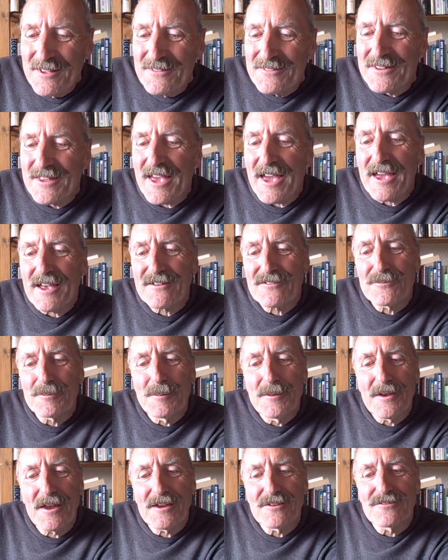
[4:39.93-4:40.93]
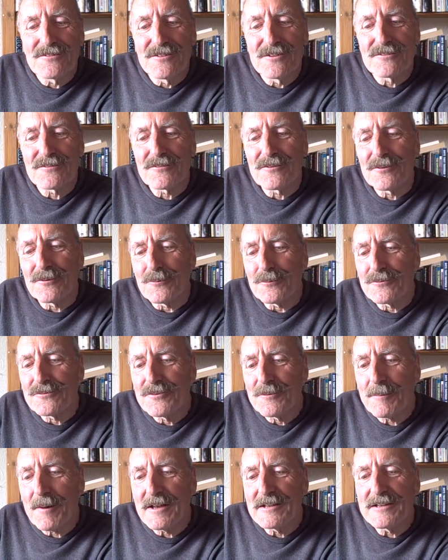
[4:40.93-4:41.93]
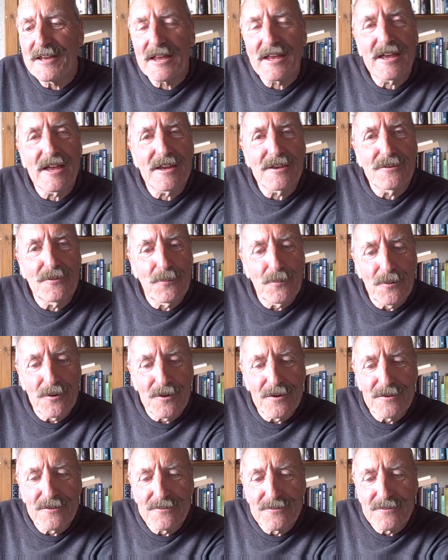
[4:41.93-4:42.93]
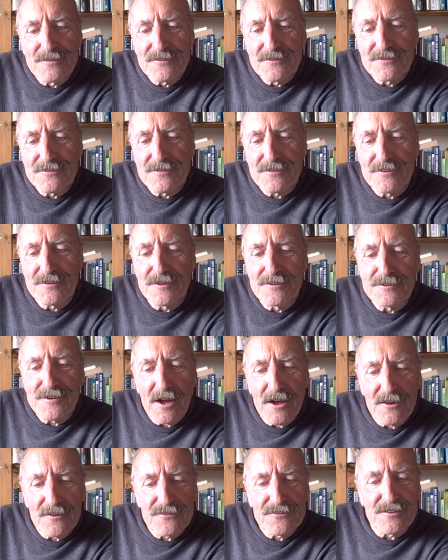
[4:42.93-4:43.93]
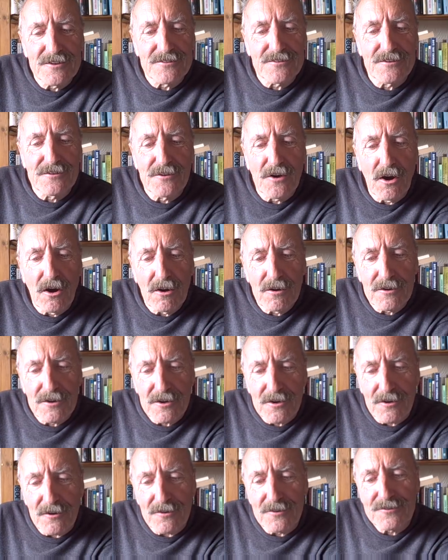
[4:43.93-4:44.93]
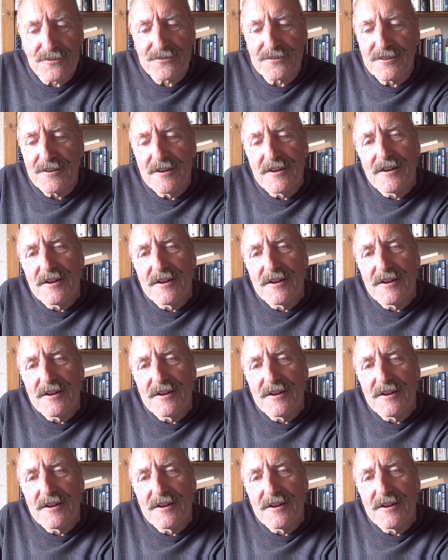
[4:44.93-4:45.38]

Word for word: The explanation is, of course, that by linking the word to the Nazis and the Holocaust,